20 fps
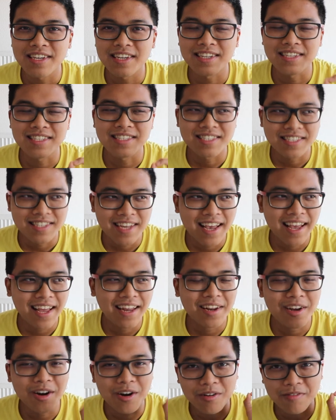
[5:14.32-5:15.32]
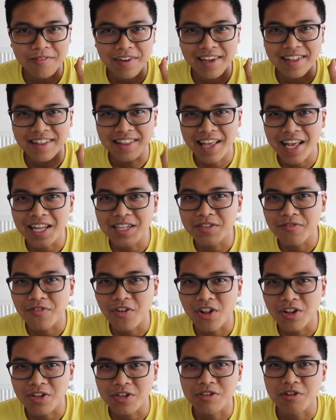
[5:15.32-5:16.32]
instead of a lens
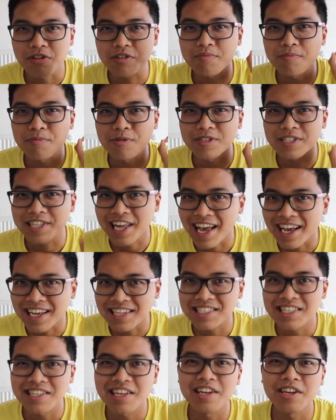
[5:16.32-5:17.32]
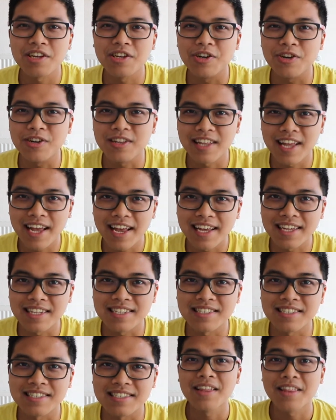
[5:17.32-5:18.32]
filter to protect your
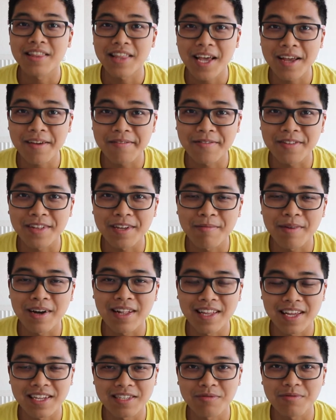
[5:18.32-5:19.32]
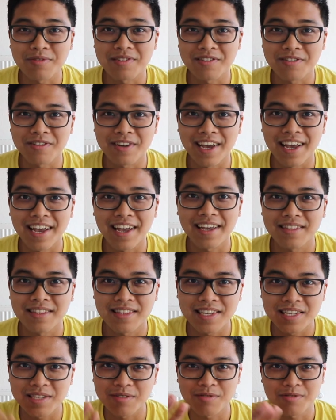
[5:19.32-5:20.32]
lens. Thankfully my lens was okay.
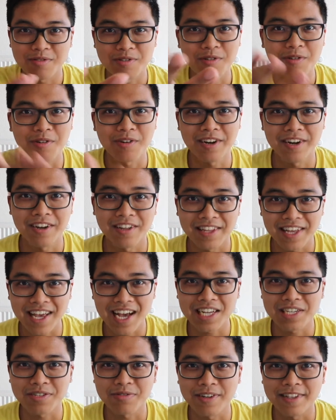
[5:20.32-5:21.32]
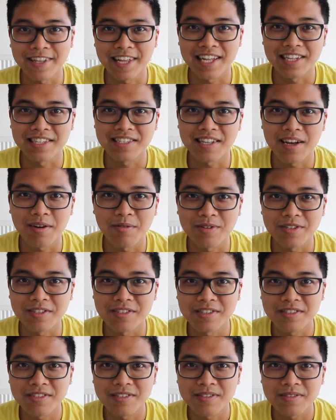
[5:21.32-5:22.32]
This was recorded on the actual lens that
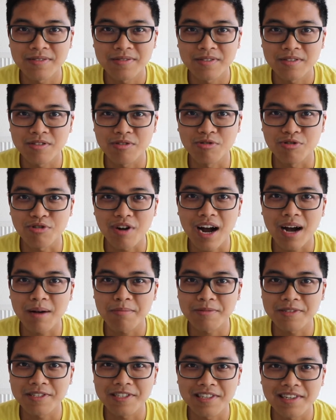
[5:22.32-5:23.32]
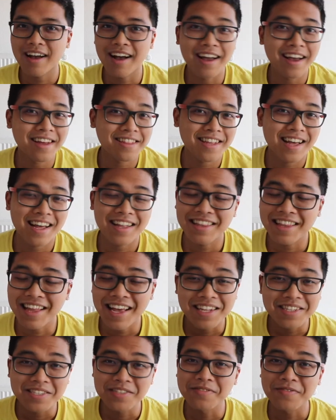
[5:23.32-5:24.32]
was dropped. I had that
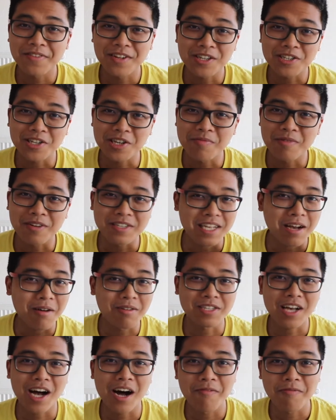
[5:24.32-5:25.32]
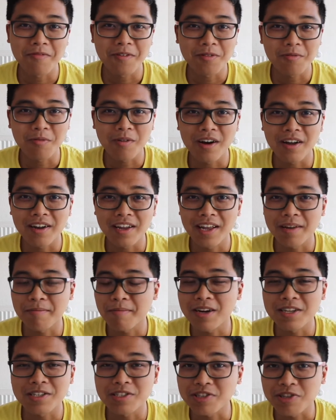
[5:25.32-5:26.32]
lens filter because I was offered one and
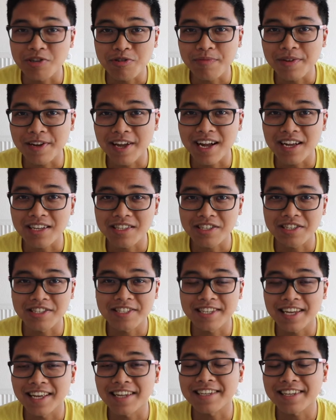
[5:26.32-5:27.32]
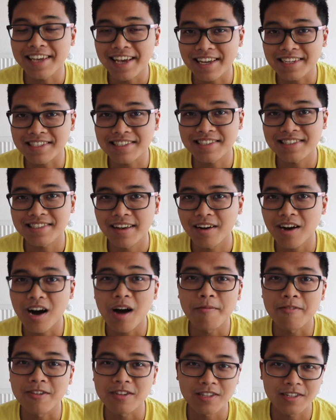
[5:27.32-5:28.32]
my stupid ass just said yes.
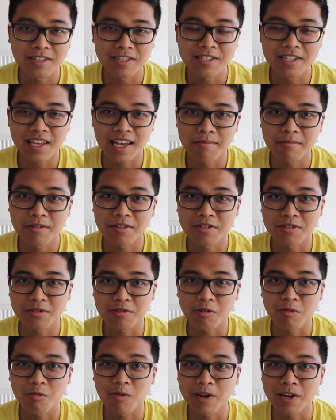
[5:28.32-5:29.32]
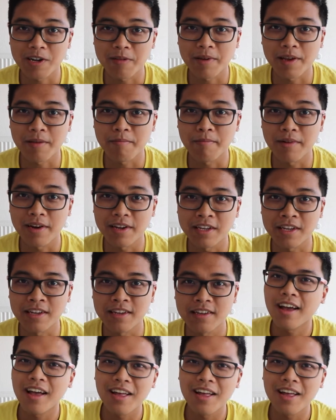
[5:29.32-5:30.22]
Obviously this camera store wanted to make money.